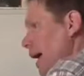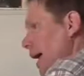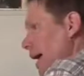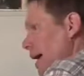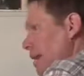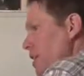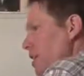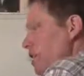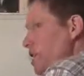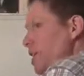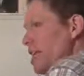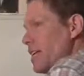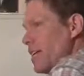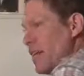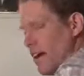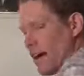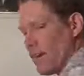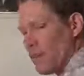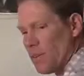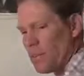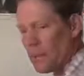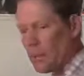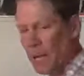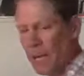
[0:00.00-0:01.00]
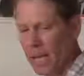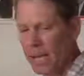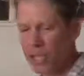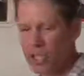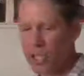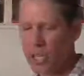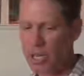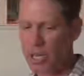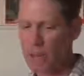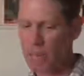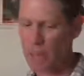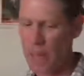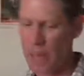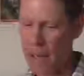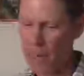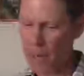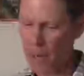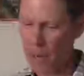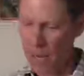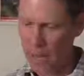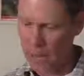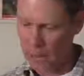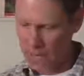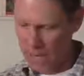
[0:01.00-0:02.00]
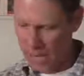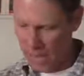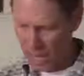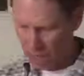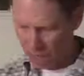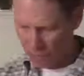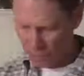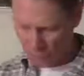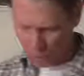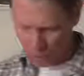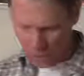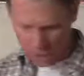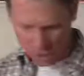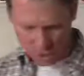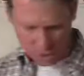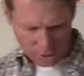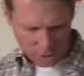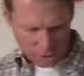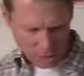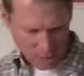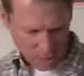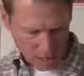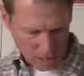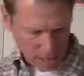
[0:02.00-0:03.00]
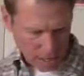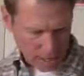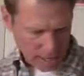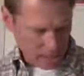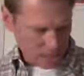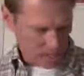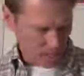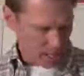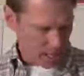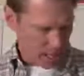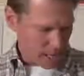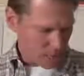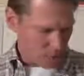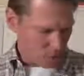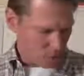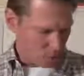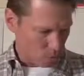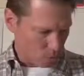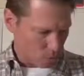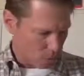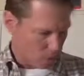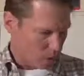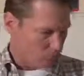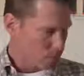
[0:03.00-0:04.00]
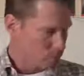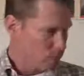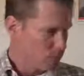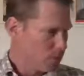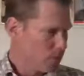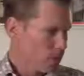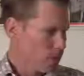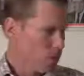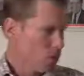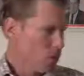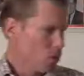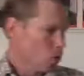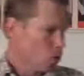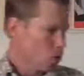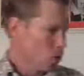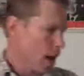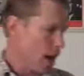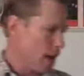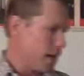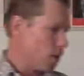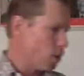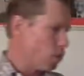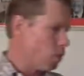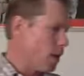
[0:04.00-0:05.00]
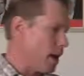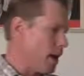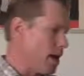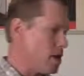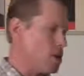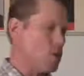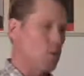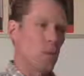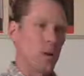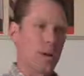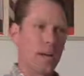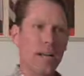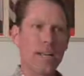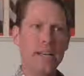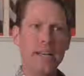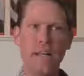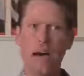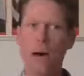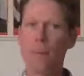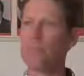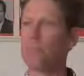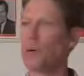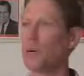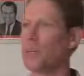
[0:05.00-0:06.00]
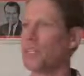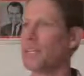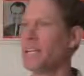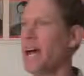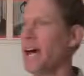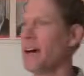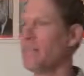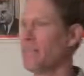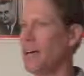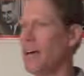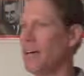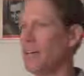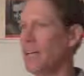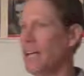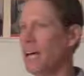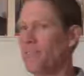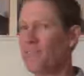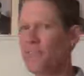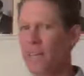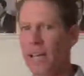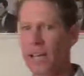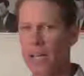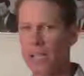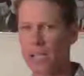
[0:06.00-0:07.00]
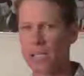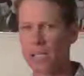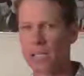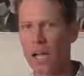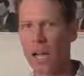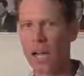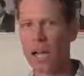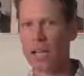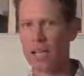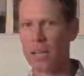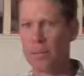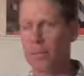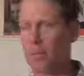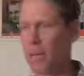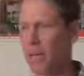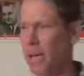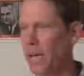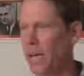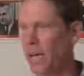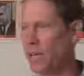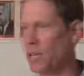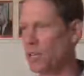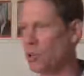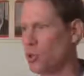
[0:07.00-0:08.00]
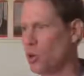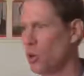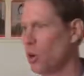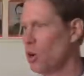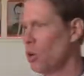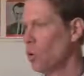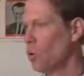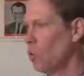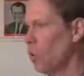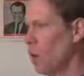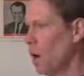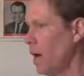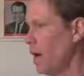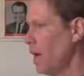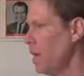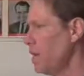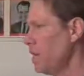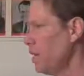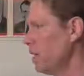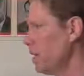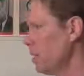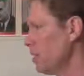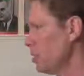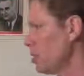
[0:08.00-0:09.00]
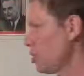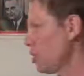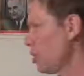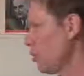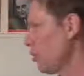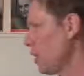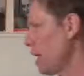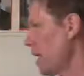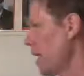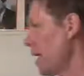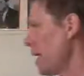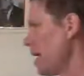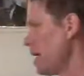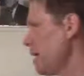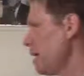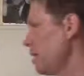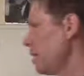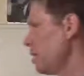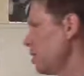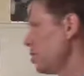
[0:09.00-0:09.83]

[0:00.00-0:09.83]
And you need to have a blank sheet of paper out now for your uh, annotation work right away you want to number down that left hand side of the page 1, 2A,